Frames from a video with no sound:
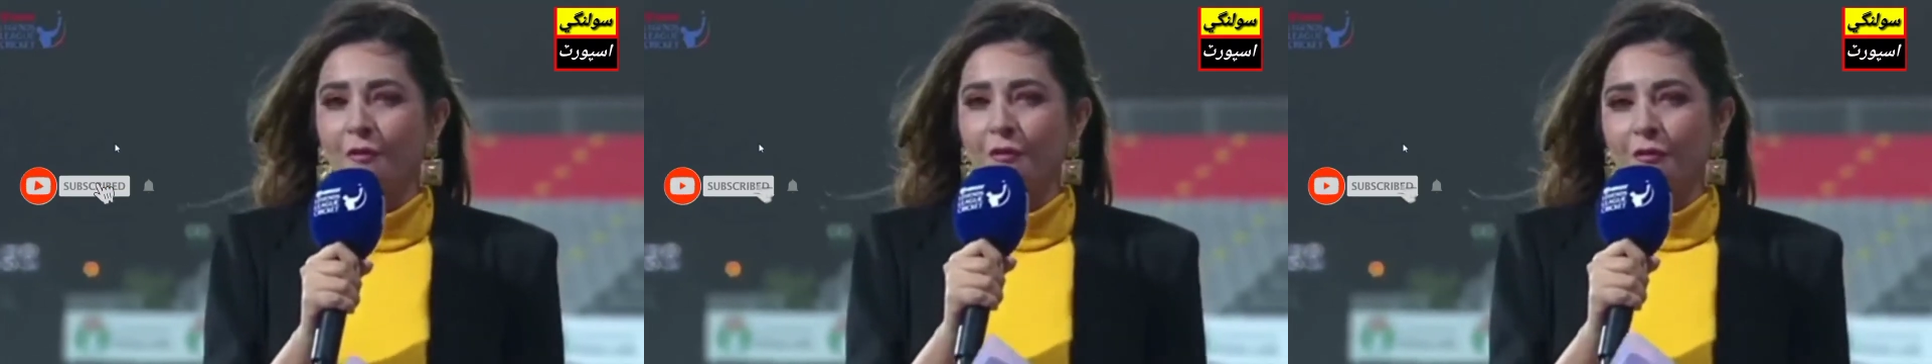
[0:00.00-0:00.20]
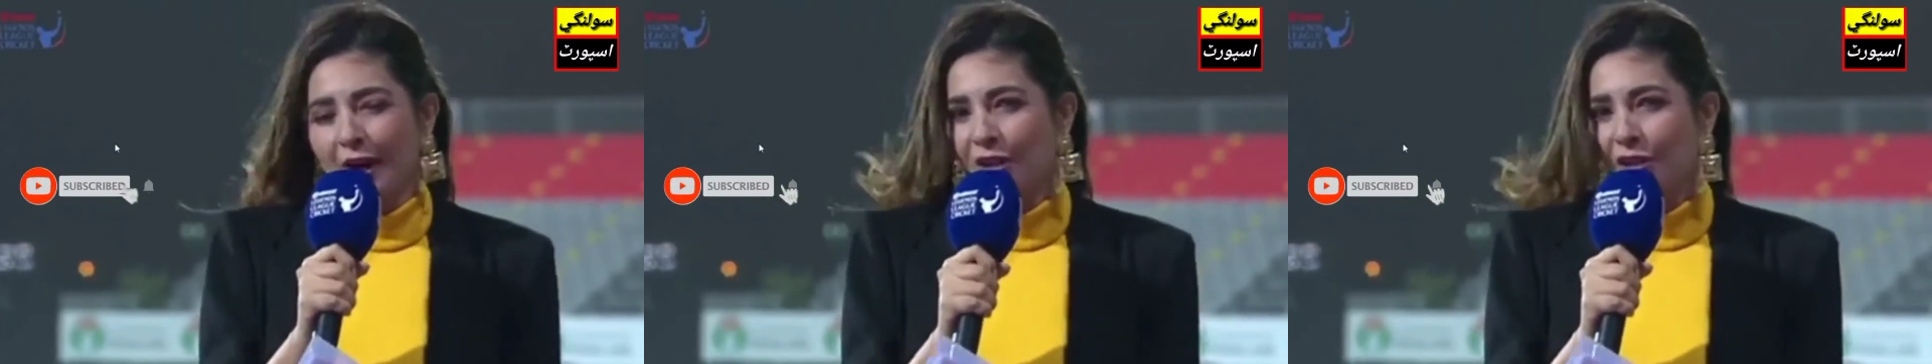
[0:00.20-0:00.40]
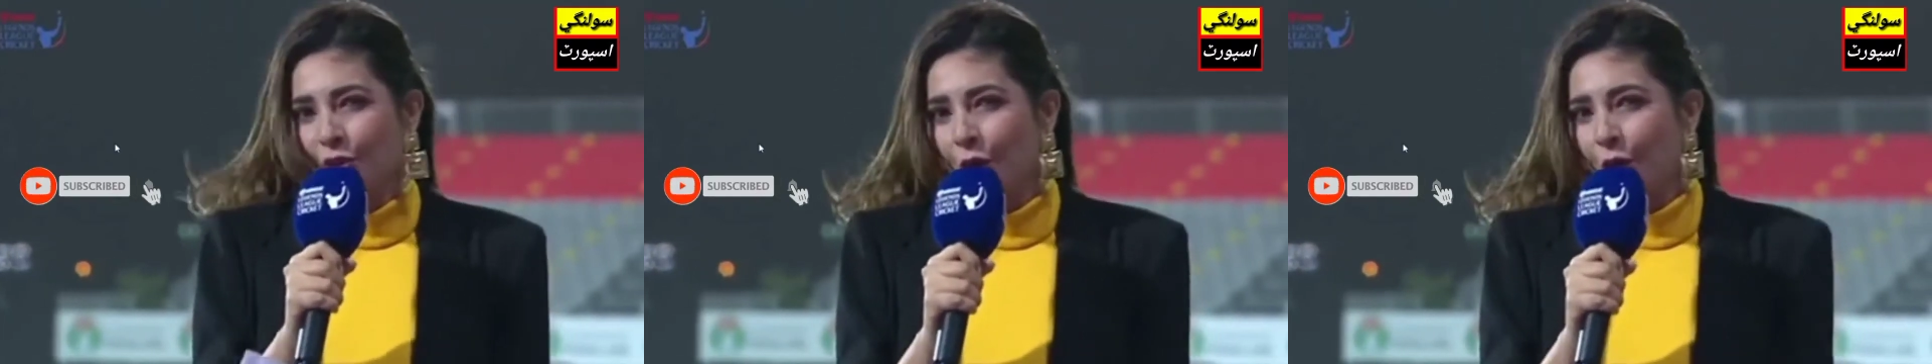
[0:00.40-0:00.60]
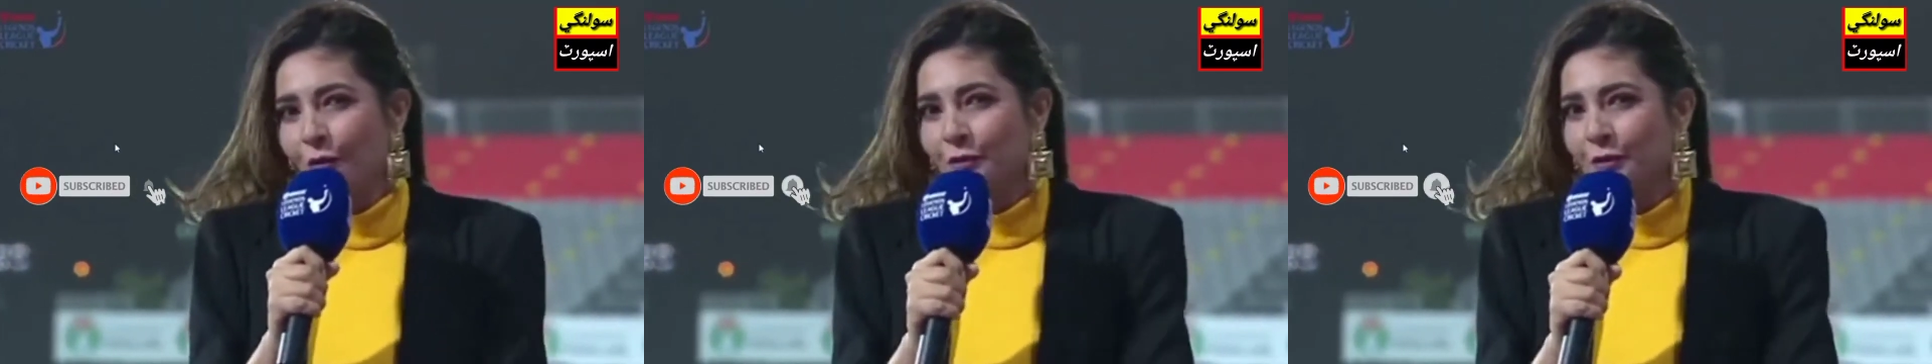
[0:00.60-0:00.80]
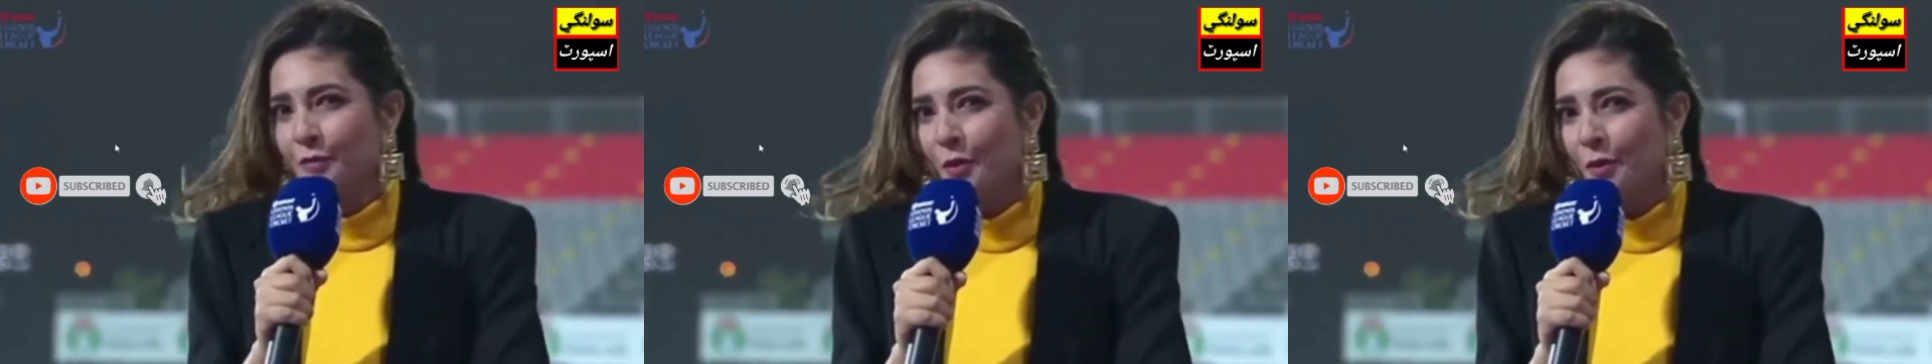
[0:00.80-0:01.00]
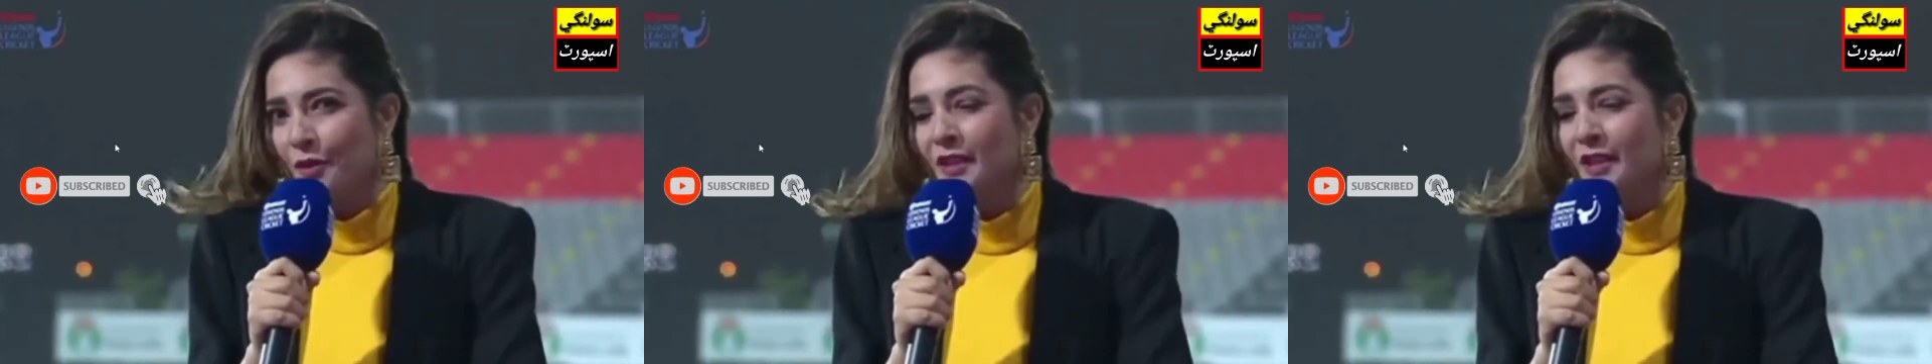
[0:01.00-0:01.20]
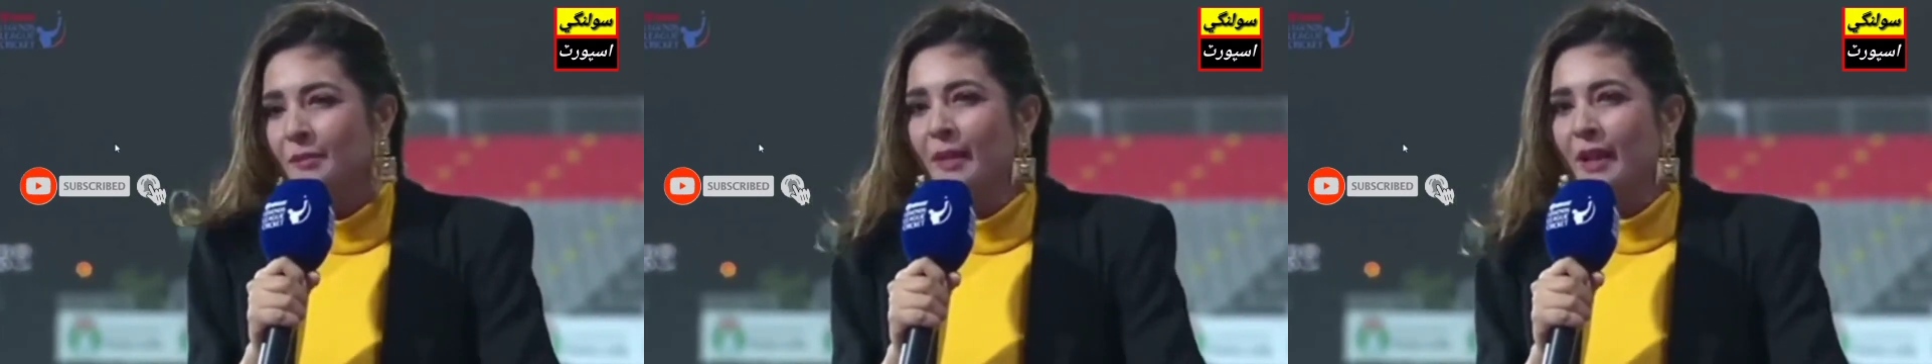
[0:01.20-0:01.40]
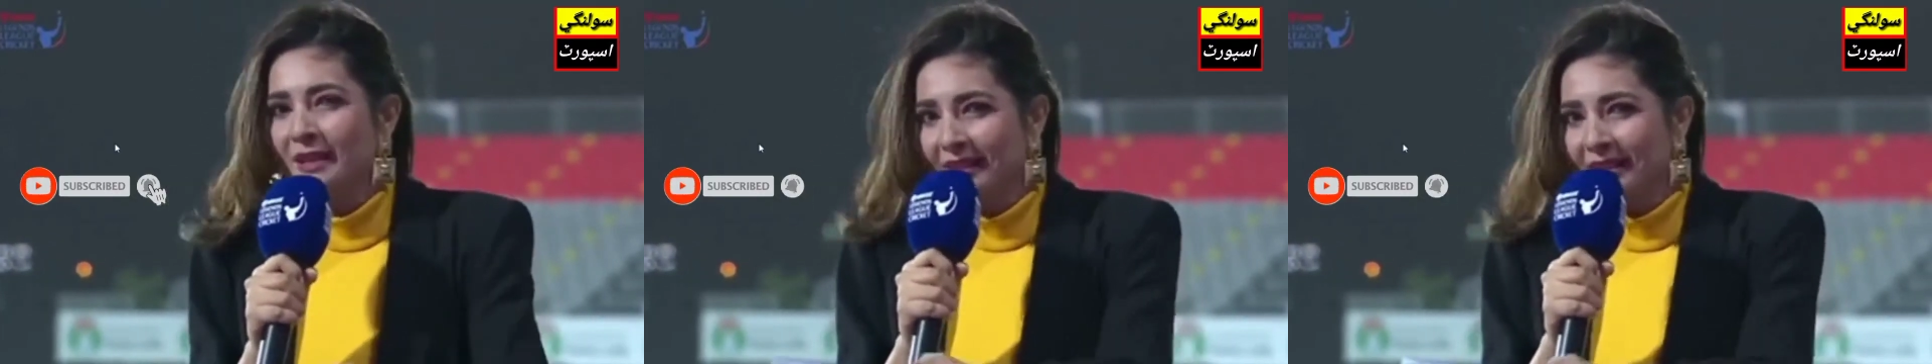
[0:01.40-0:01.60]
fresh off the boat
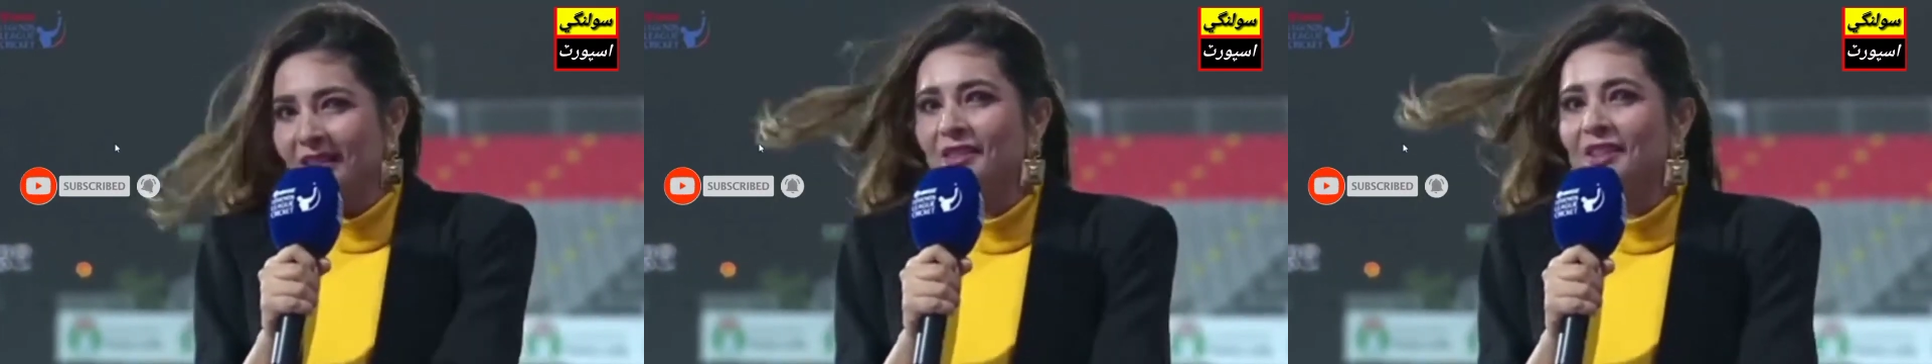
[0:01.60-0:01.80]
amongst the